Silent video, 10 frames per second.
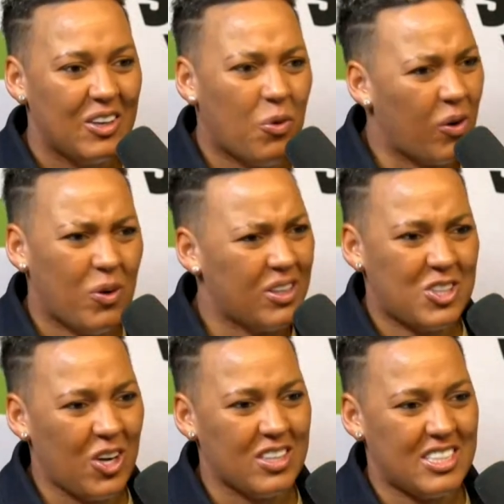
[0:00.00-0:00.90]
What are the
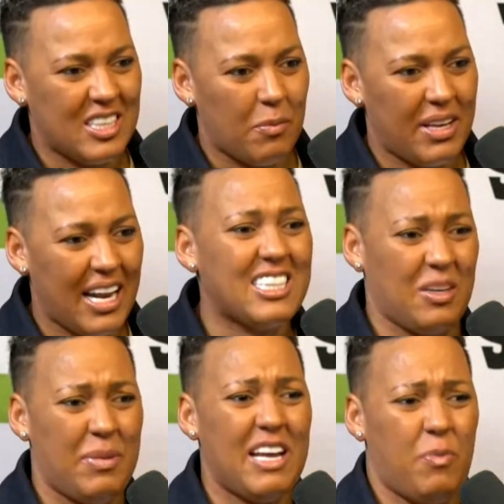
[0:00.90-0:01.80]
chances? I mean, that is
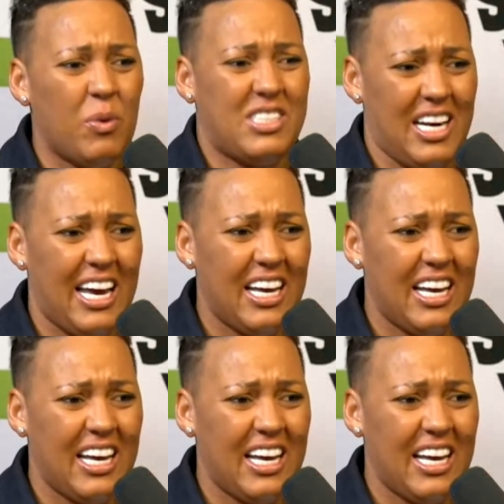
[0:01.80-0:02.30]
unbelievable, isn't it?